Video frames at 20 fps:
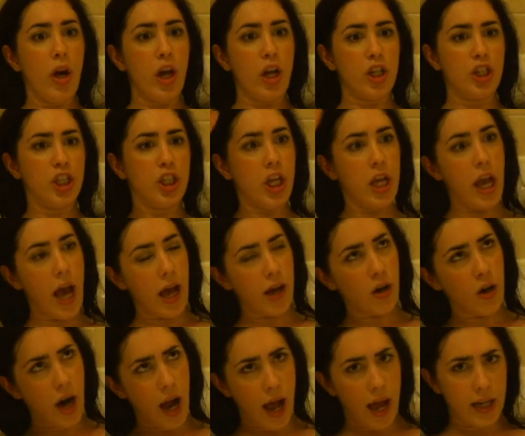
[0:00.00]
she had
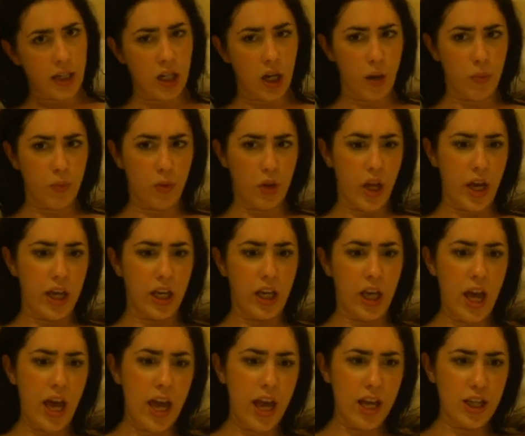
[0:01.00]
her hand up like,
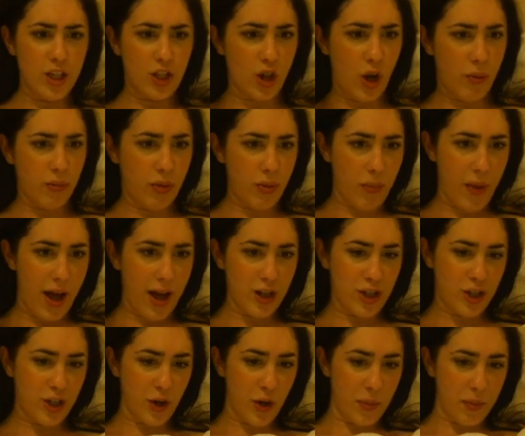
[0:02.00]
hey, stop the
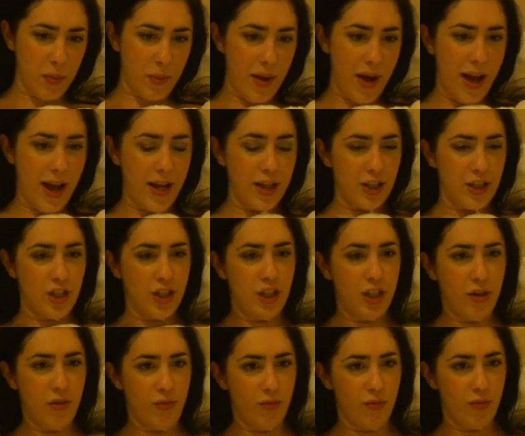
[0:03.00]
match
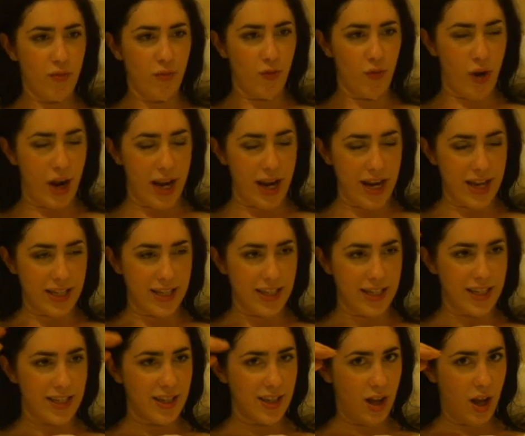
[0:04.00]

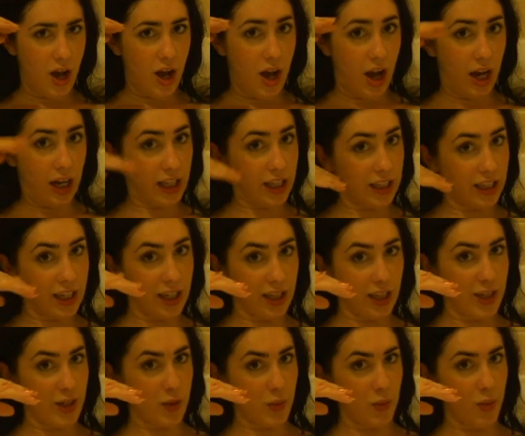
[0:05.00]
race. I
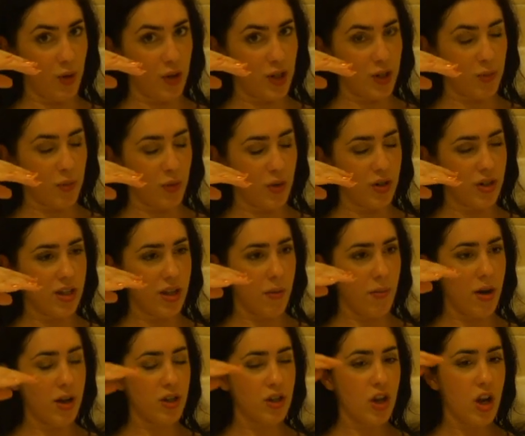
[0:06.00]
clearly don't watch sports that
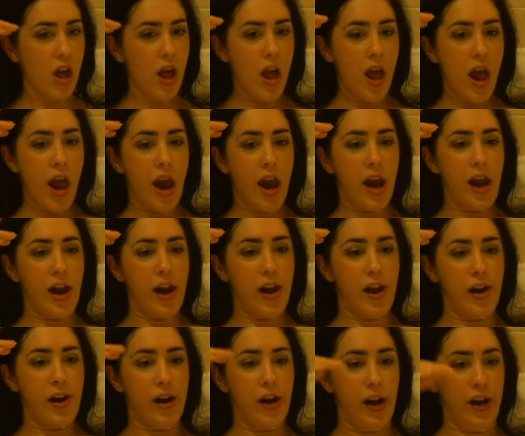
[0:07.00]
much.
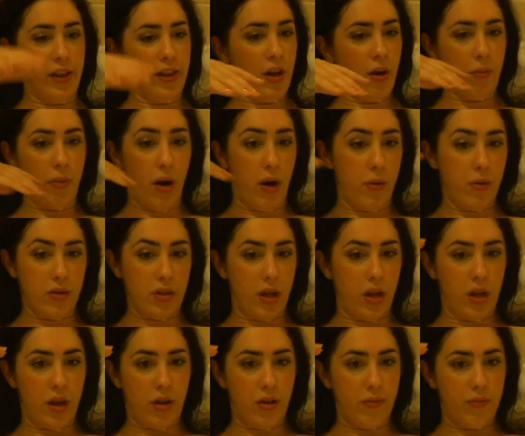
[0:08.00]
And the umpire was
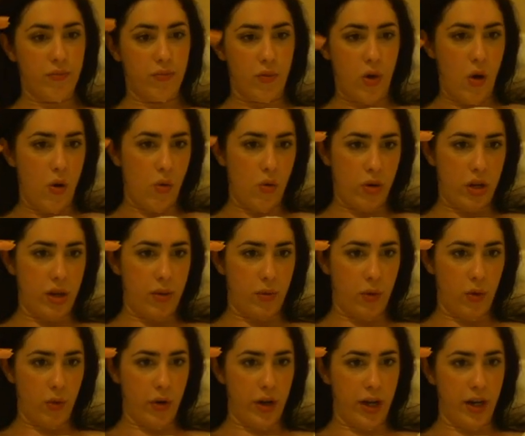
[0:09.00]
like, no, keep
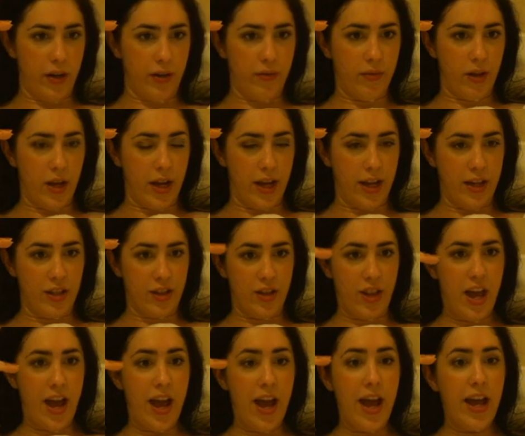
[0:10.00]
going. And
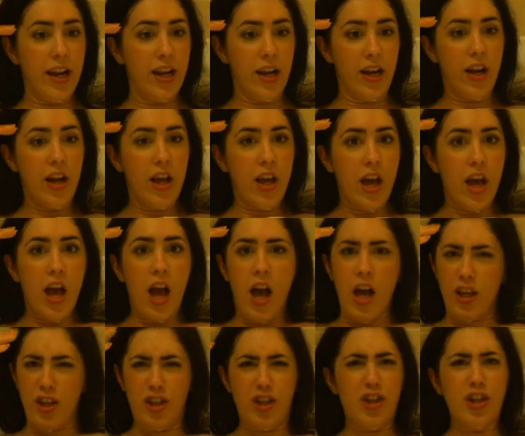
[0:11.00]
then,
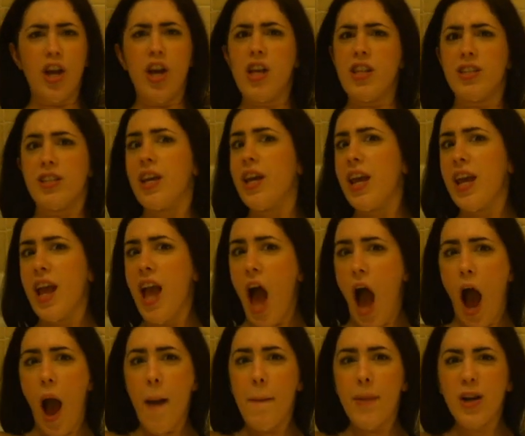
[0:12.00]
you just see
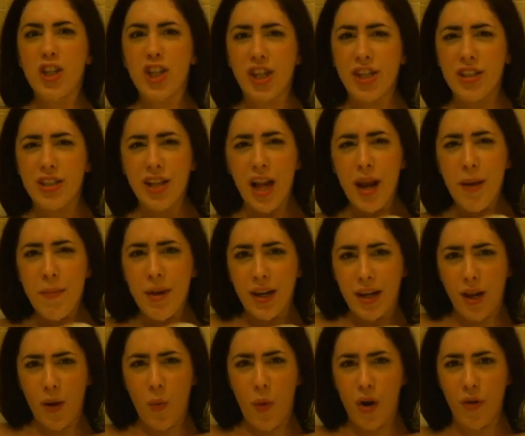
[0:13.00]
how much
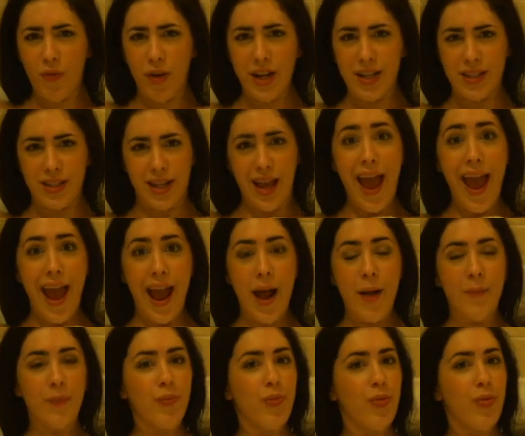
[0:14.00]
excitement can one race get?